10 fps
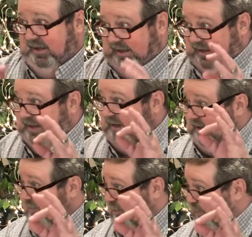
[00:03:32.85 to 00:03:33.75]
any
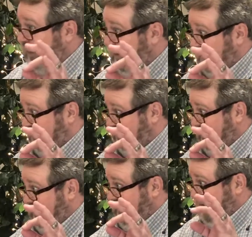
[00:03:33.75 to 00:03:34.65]
evil spirits
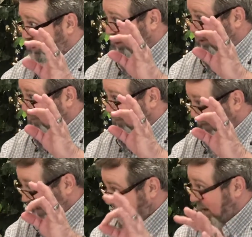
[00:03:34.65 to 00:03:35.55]
that could have
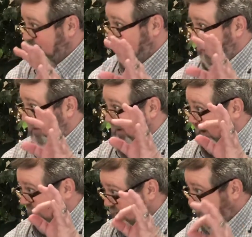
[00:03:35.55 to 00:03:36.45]
came there and
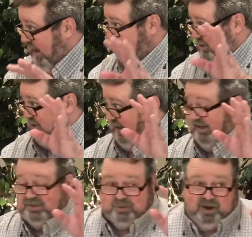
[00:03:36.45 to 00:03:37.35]
got attached
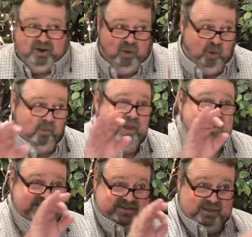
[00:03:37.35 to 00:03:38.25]
into our home
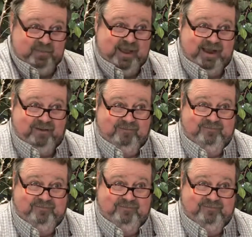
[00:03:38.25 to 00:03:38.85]
somehow.